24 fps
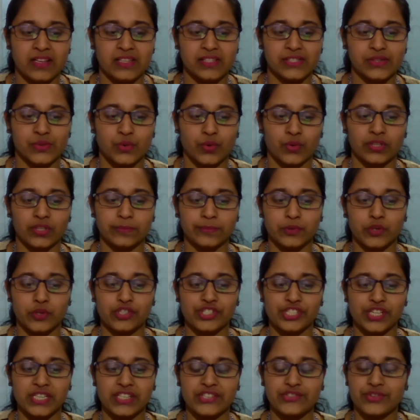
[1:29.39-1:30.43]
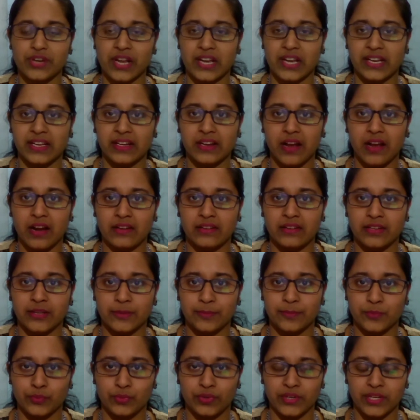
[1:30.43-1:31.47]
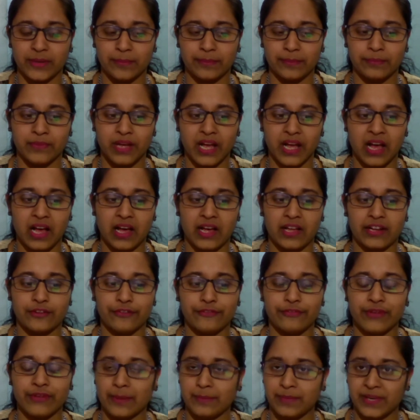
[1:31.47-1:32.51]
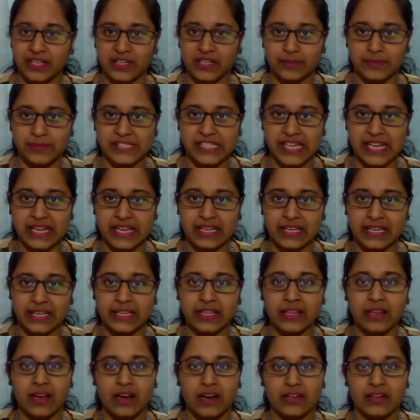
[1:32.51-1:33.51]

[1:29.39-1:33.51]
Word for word: So the projects running under Poornam are fabric upcycling,